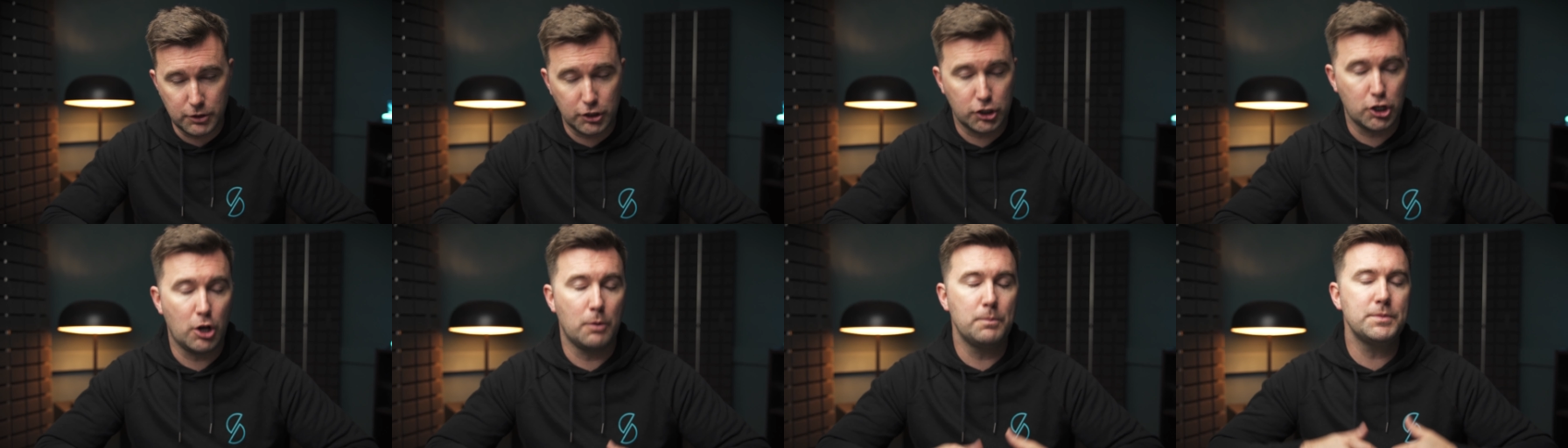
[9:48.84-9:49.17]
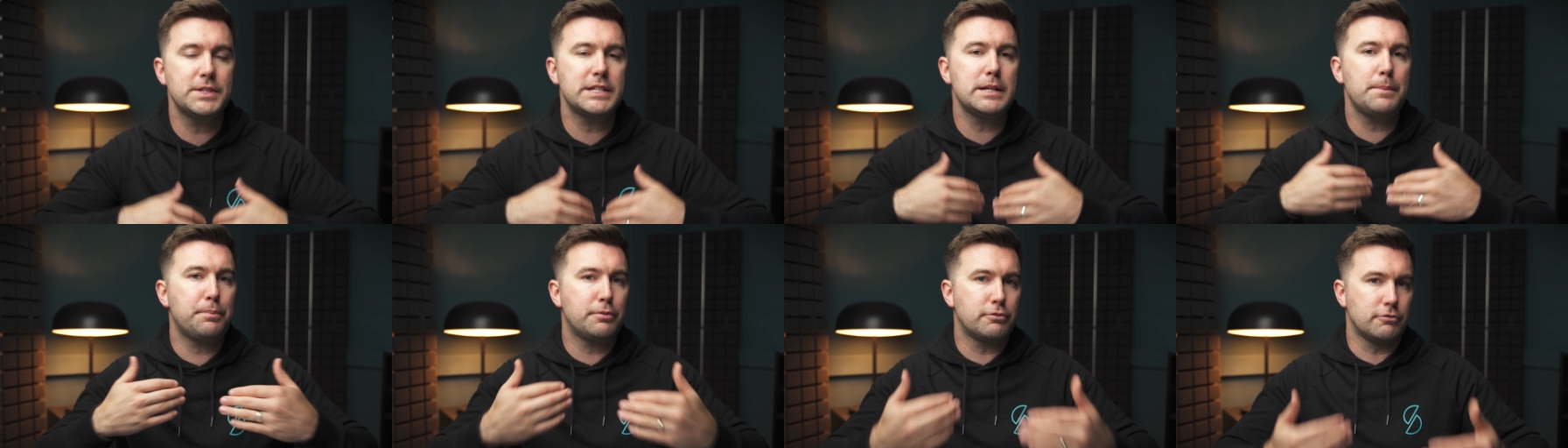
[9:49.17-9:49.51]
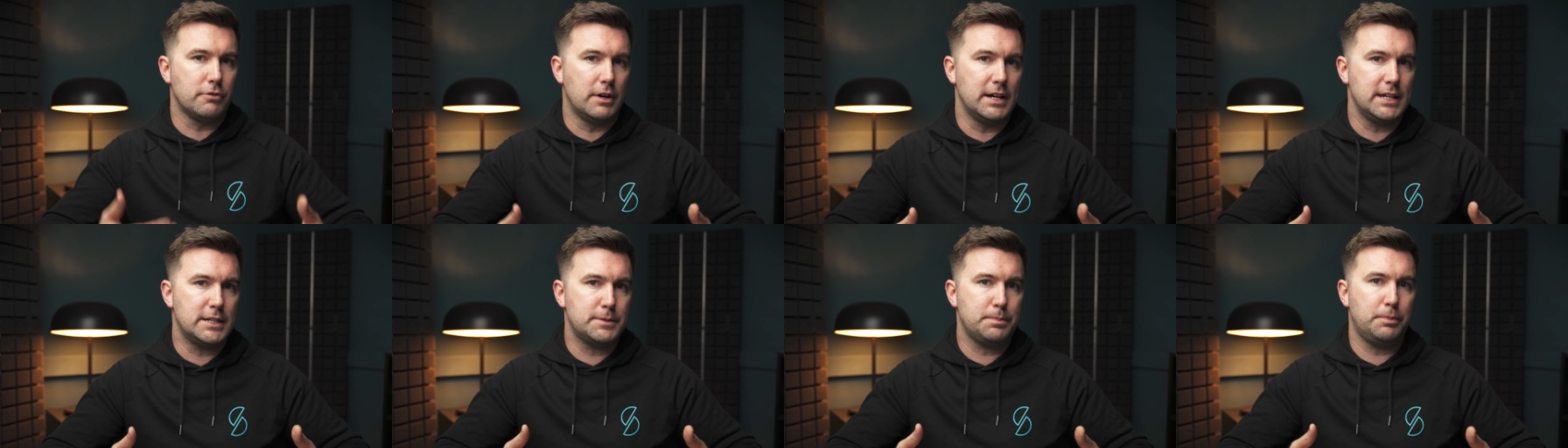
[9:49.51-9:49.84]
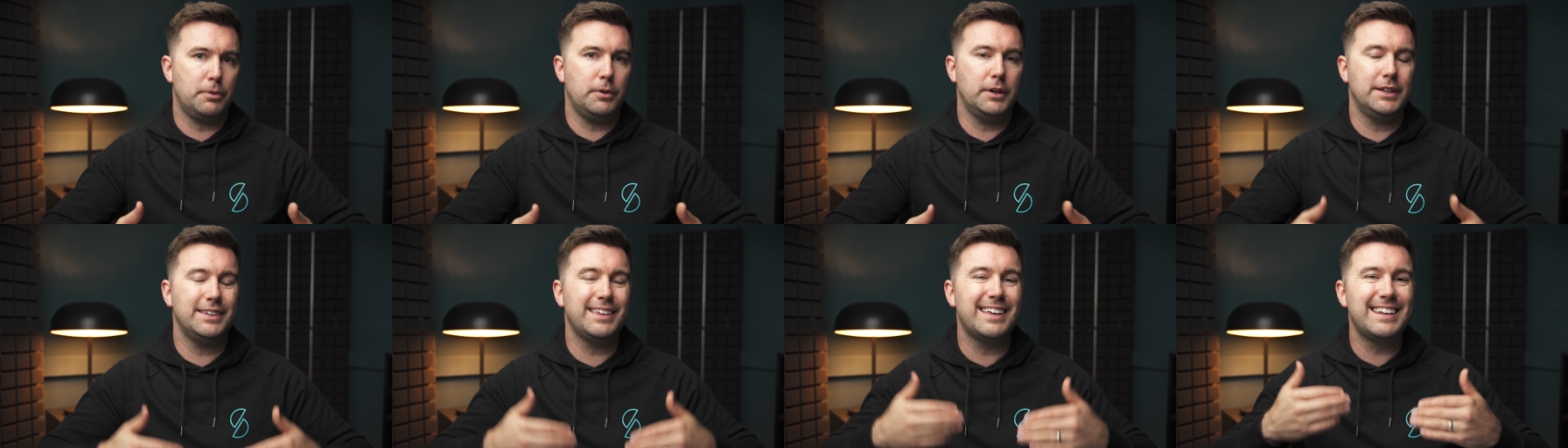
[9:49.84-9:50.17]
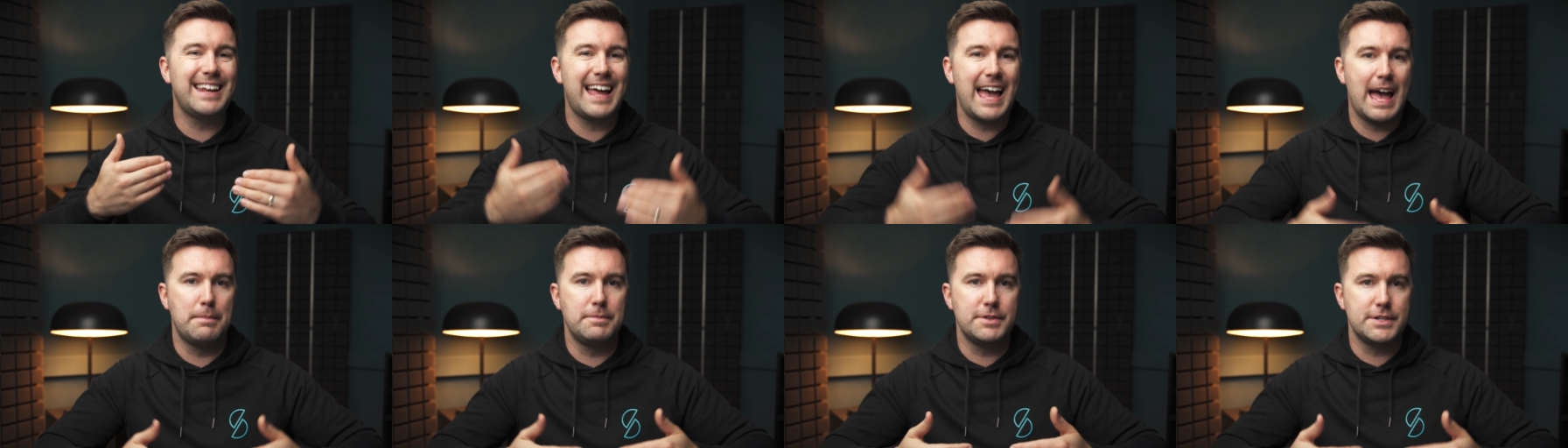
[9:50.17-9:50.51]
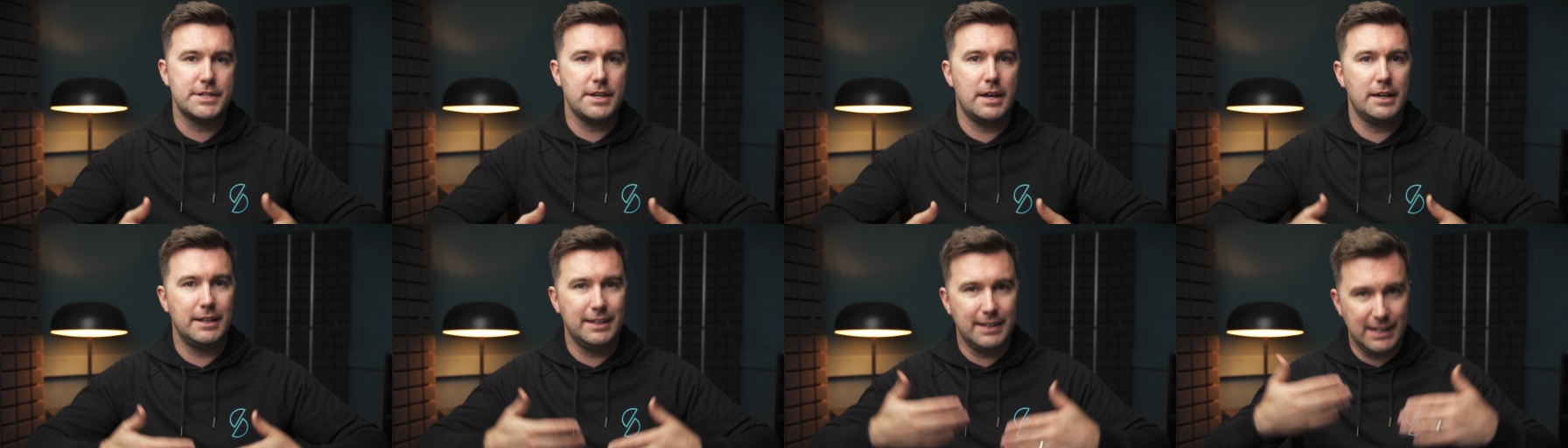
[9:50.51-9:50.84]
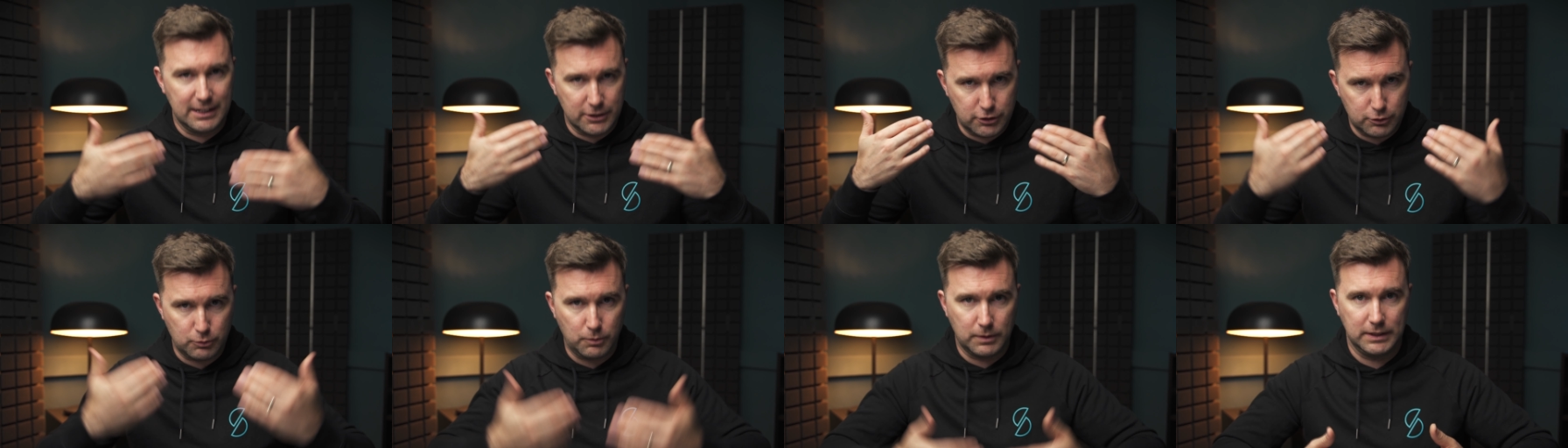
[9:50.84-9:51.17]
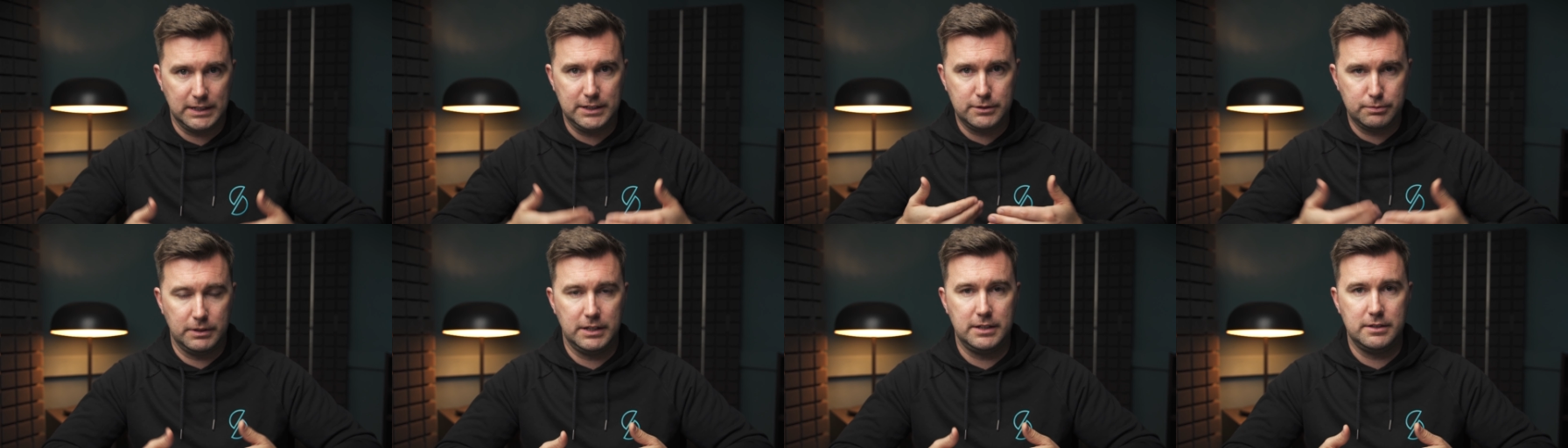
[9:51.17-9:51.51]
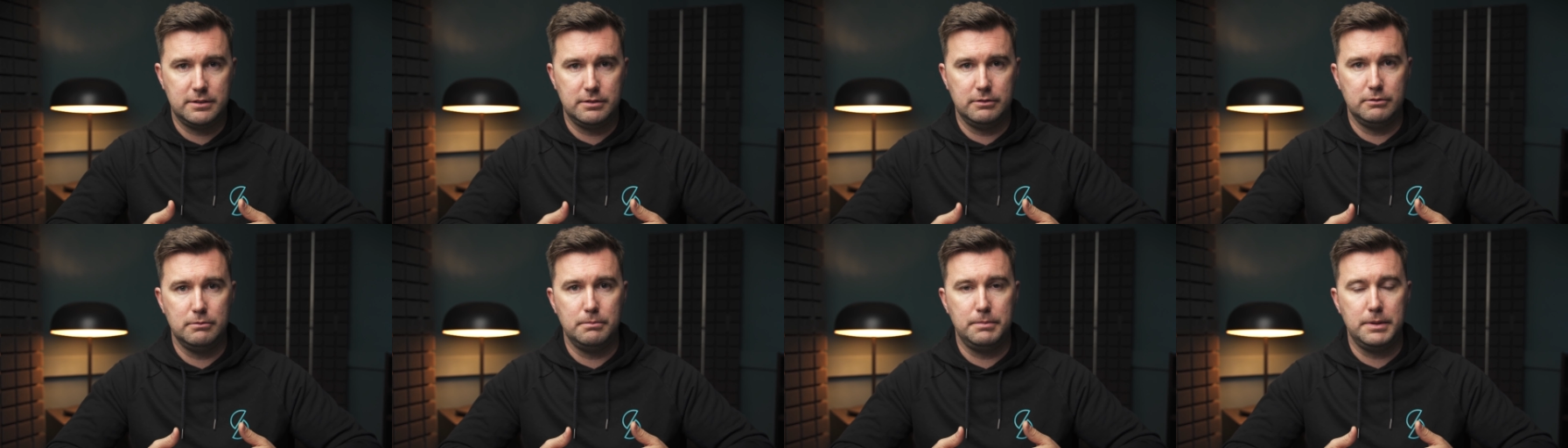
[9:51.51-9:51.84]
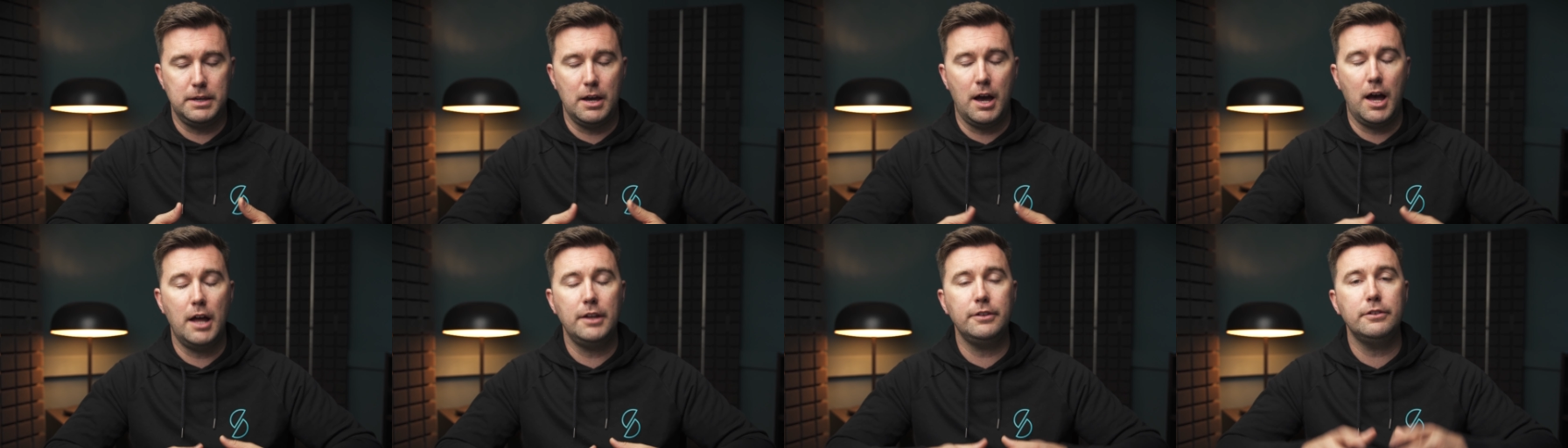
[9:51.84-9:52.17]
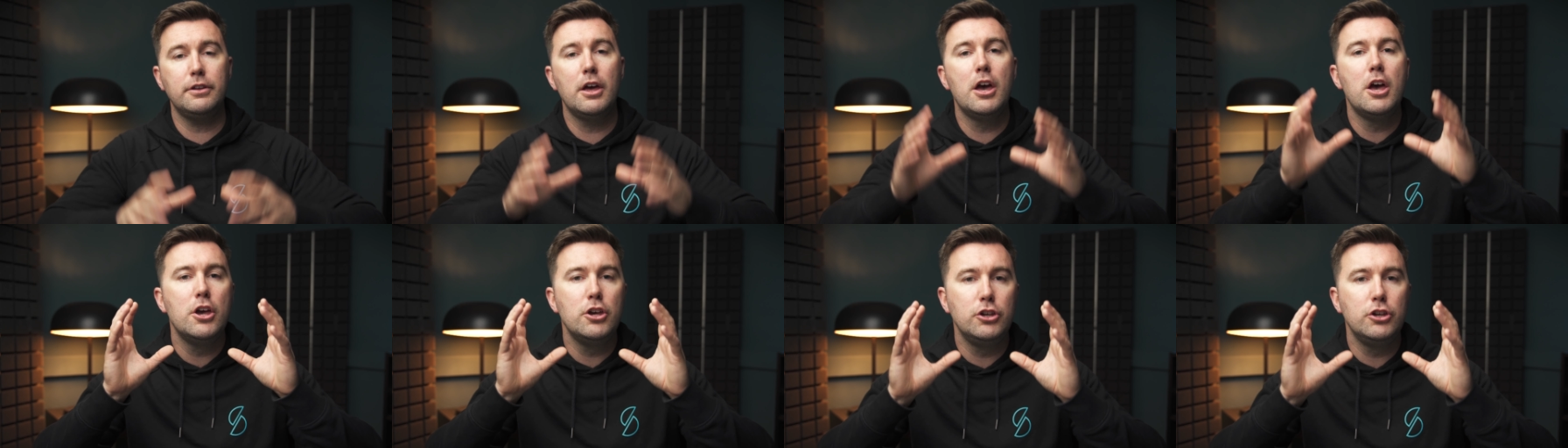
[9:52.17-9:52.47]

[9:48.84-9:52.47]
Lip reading: it comes to price point on Amazon in 2022 and beyond,